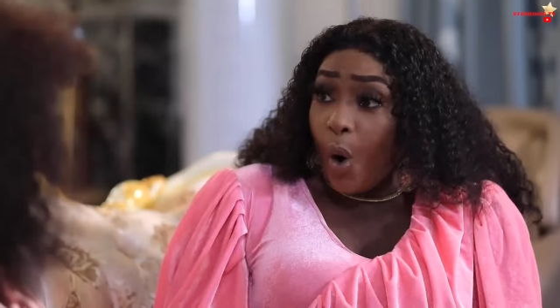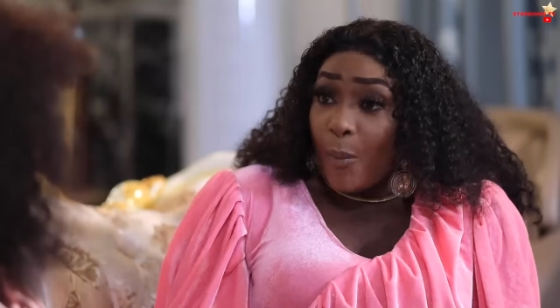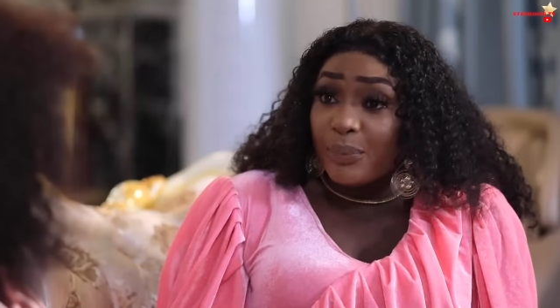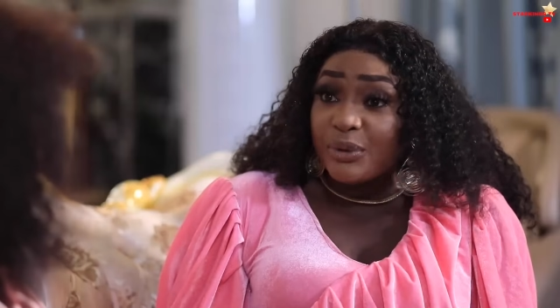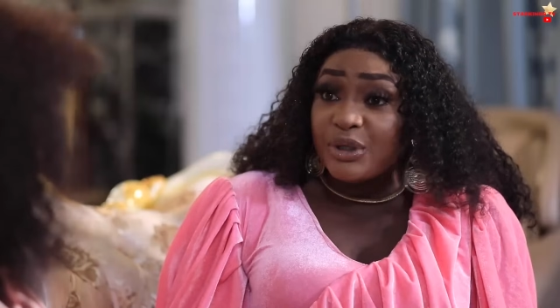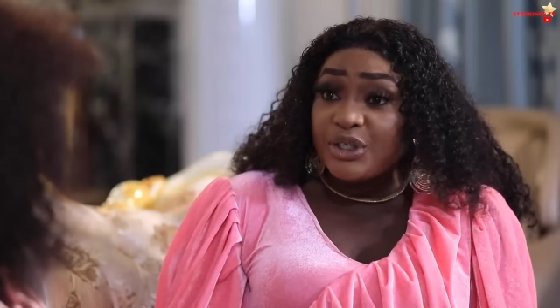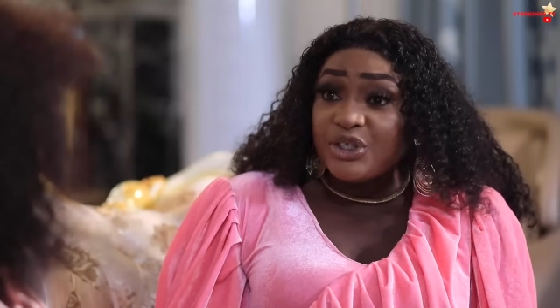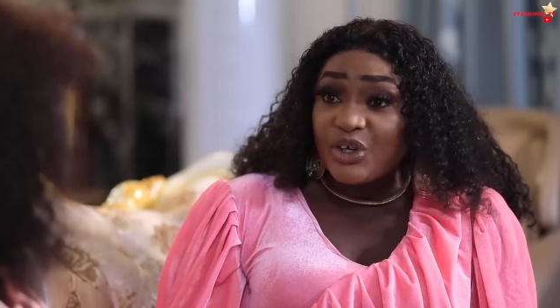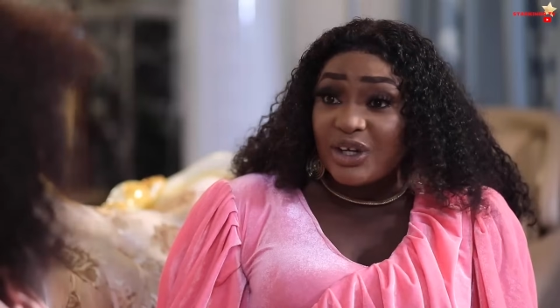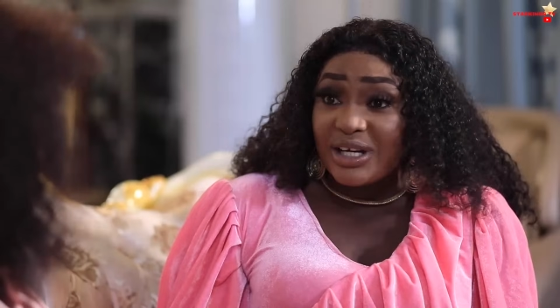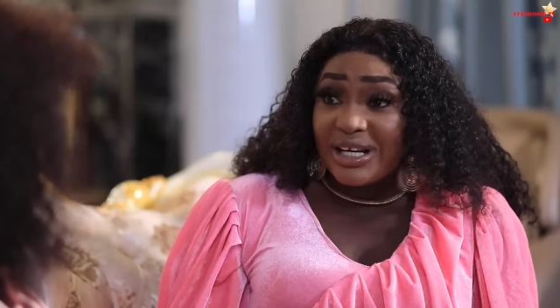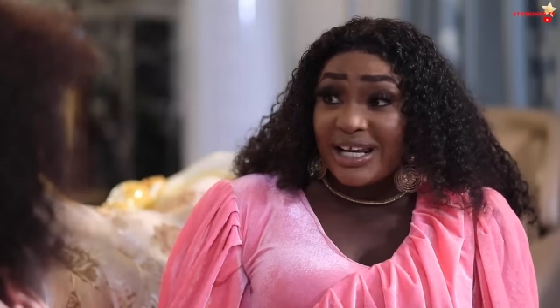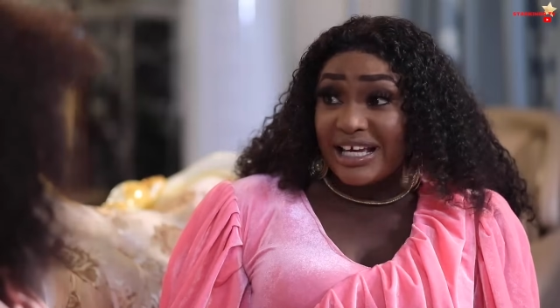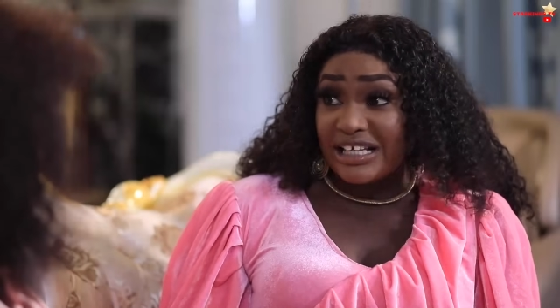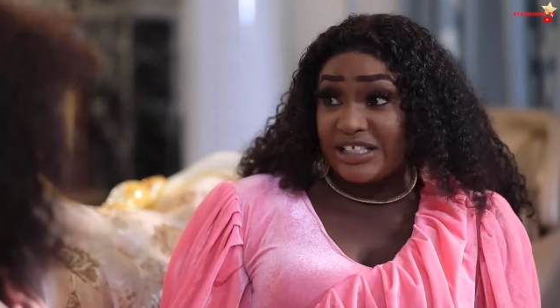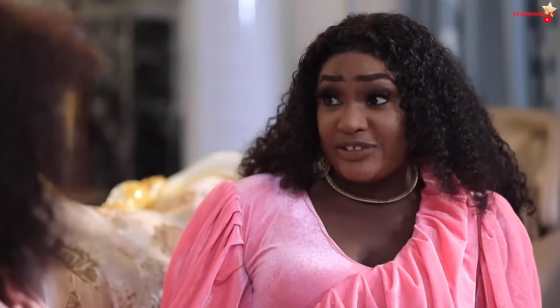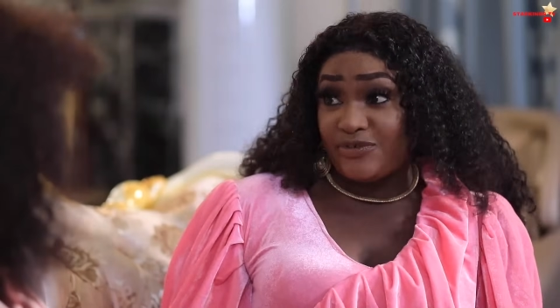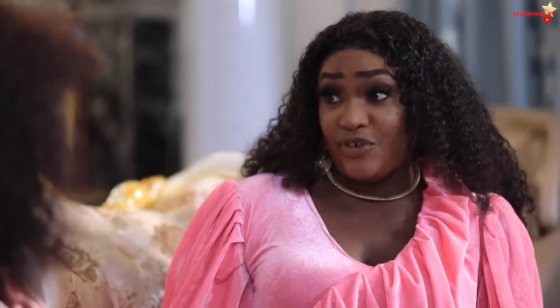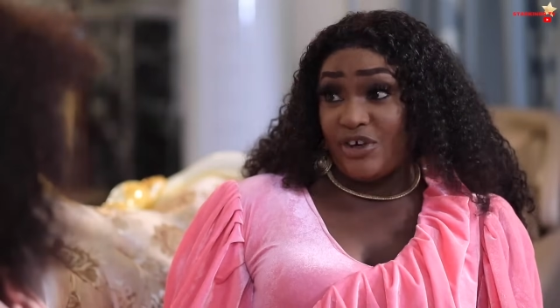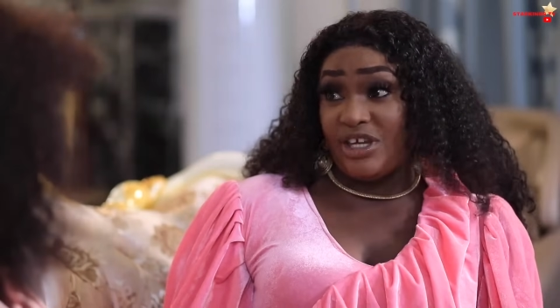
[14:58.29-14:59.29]
opened your
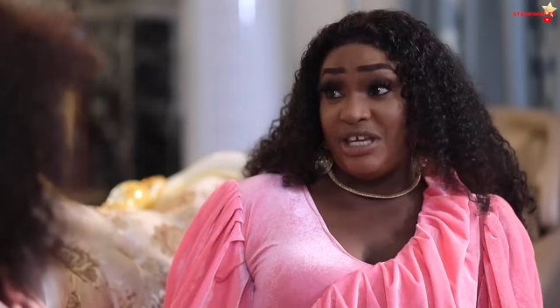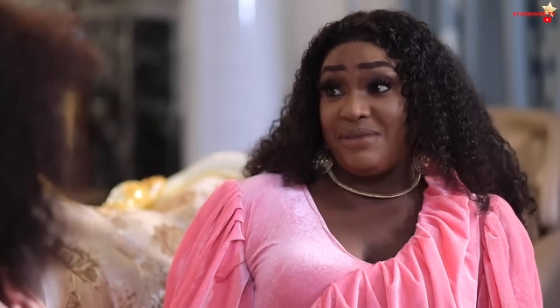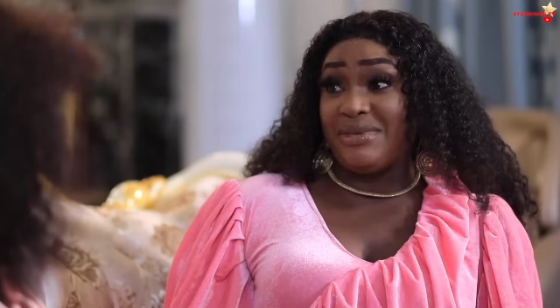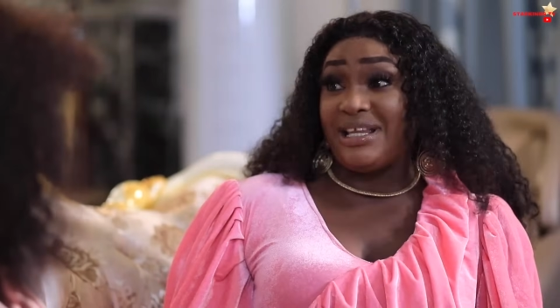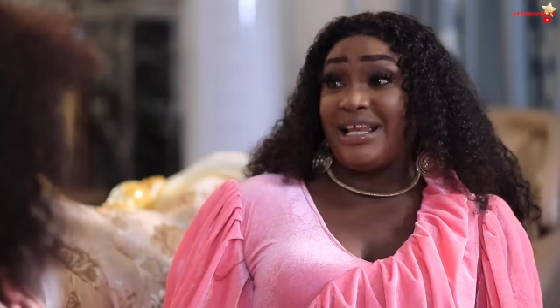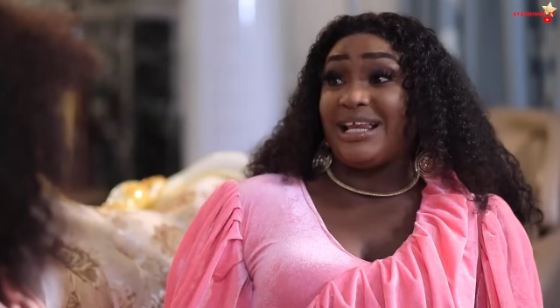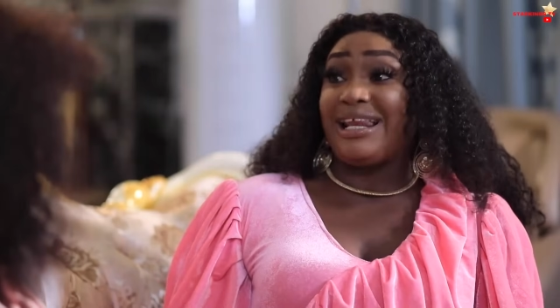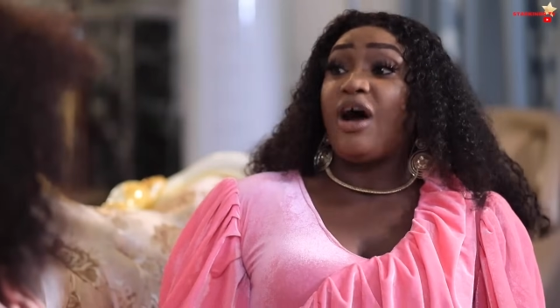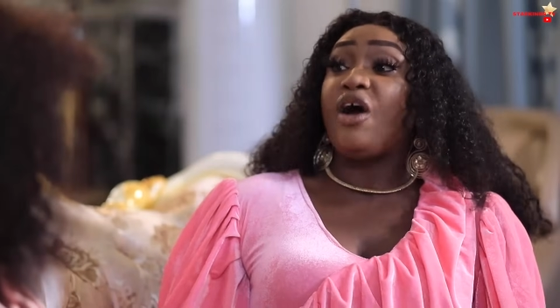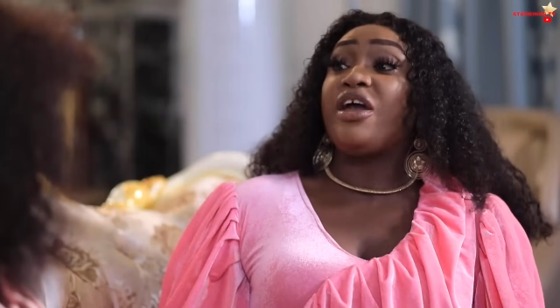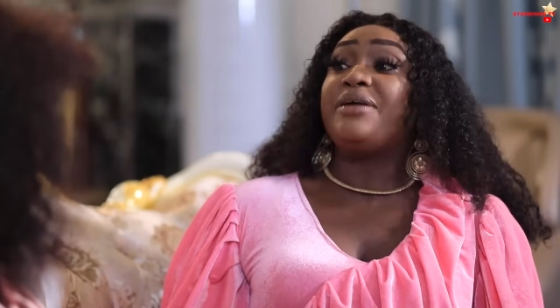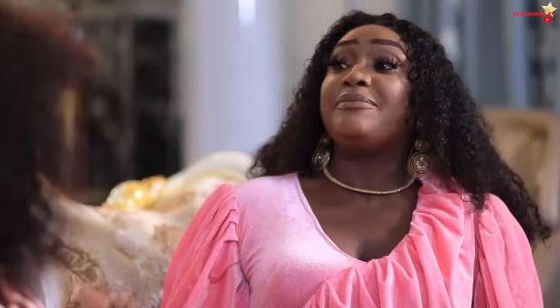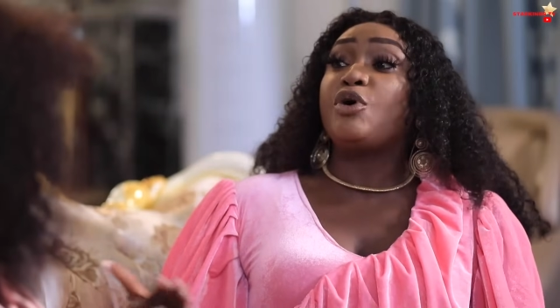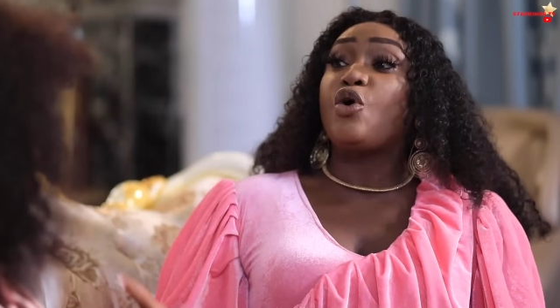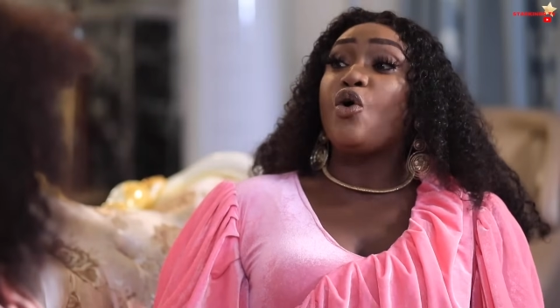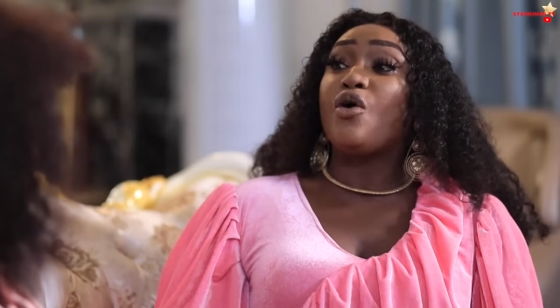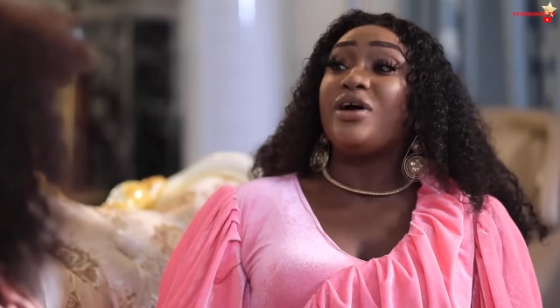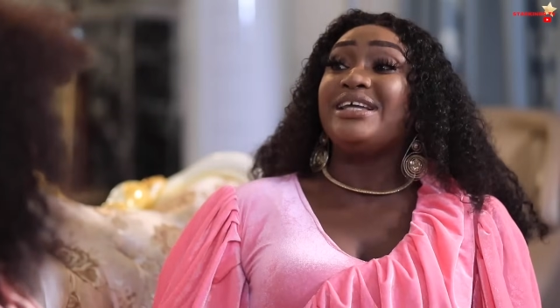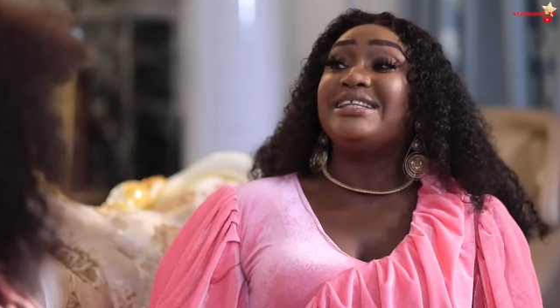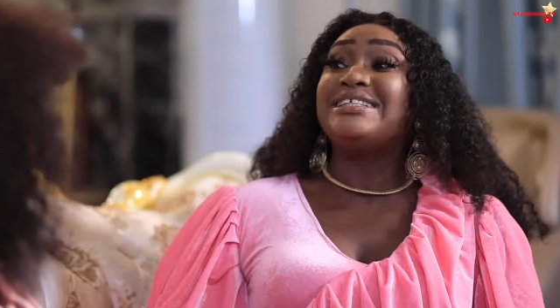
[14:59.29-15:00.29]
legs for him and allowed him
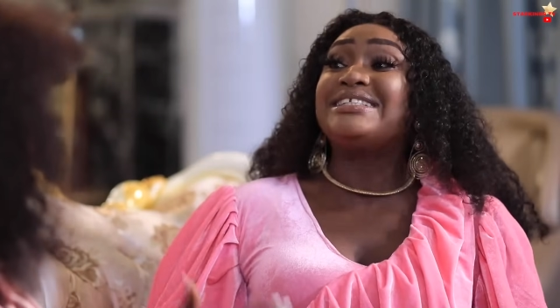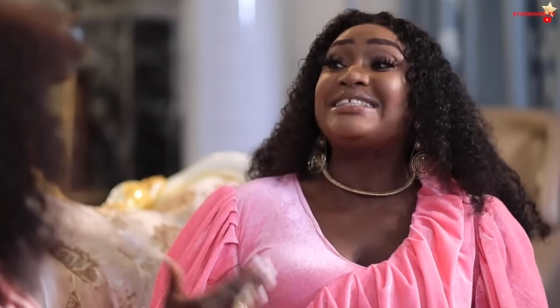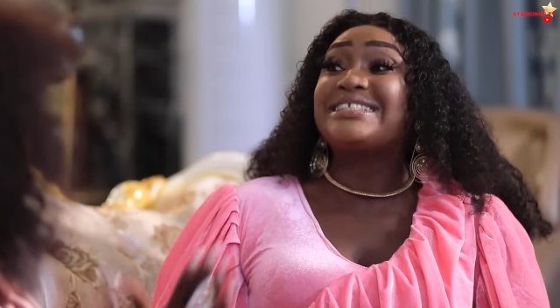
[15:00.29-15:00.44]
go in